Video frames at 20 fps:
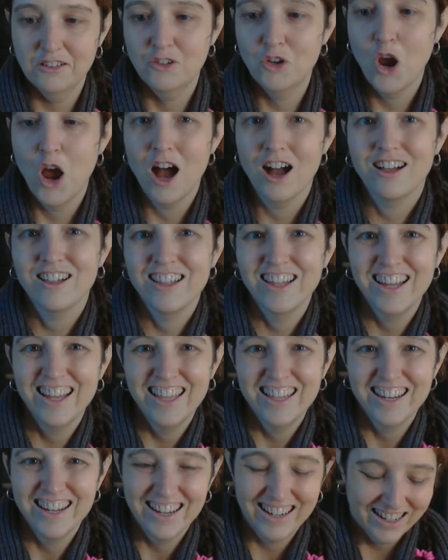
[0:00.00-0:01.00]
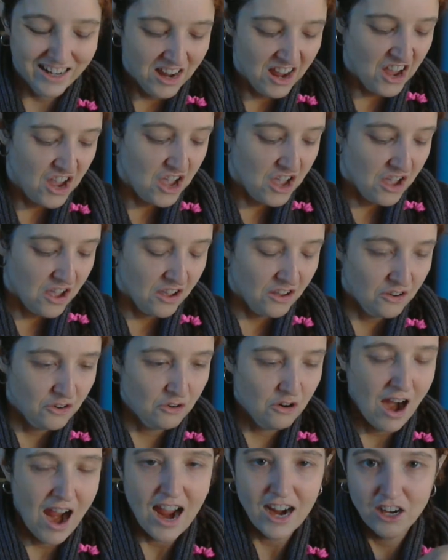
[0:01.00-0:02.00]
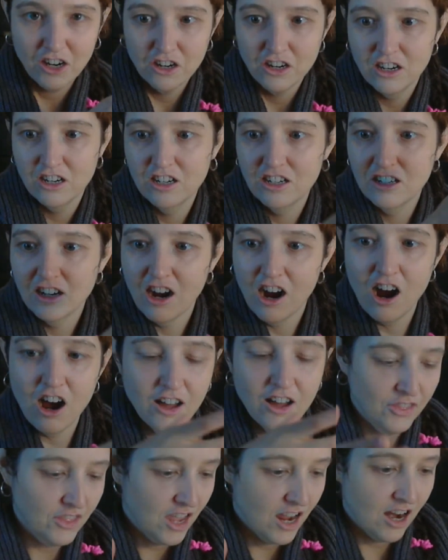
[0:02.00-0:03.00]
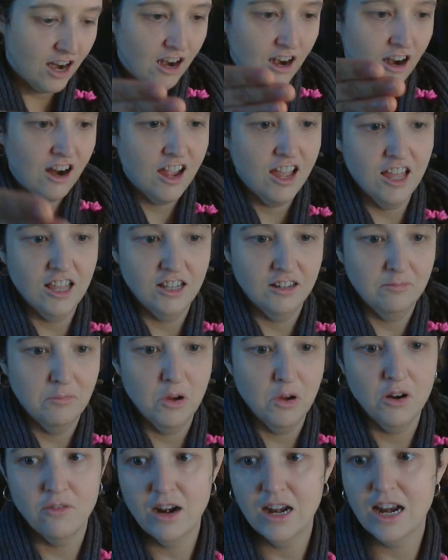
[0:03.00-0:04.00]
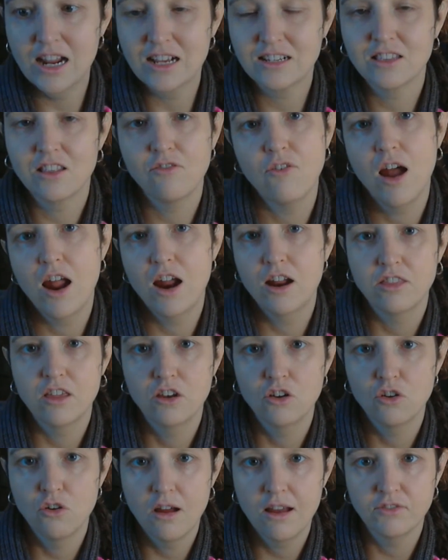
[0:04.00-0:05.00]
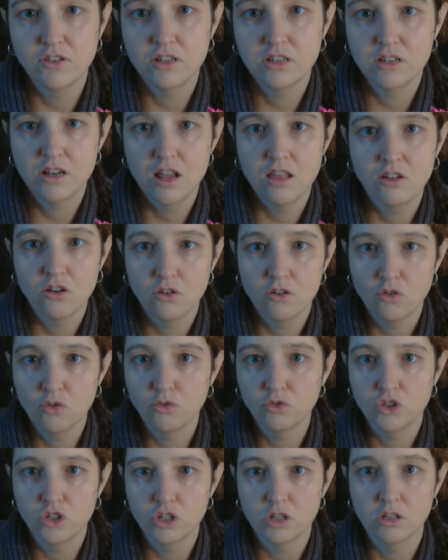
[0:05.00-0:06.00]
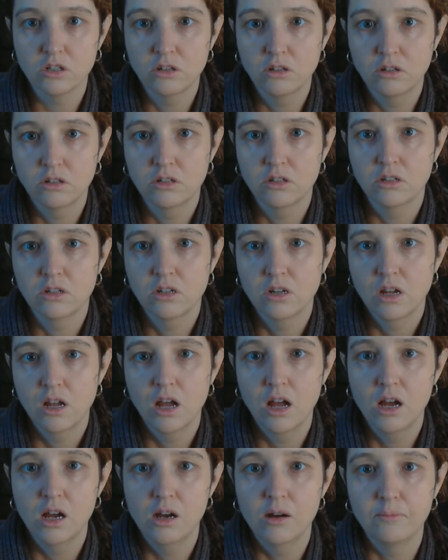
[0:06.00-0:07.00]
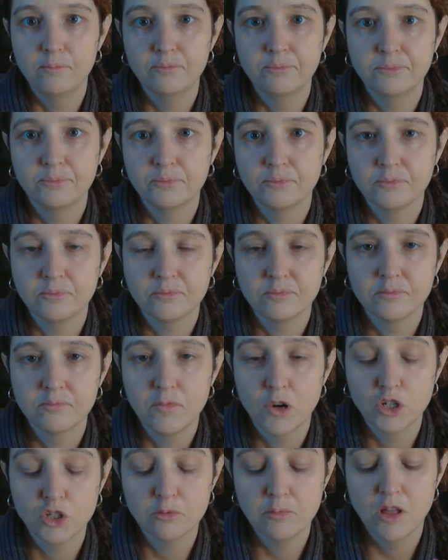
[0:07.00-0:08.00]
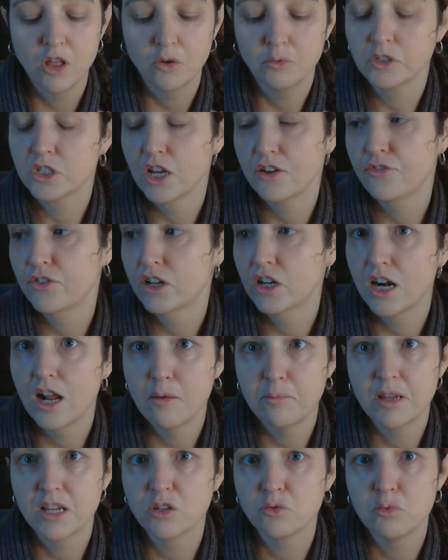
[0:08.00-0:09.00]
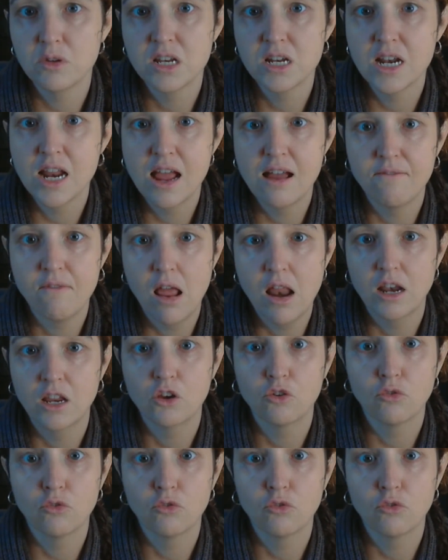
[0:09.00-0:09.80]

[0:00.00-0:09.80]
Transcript: chocolate and cracker on there and put it right next to the fire and then you don't have to stand there and hold your um, marshmallow, which I figured out because we didn't have any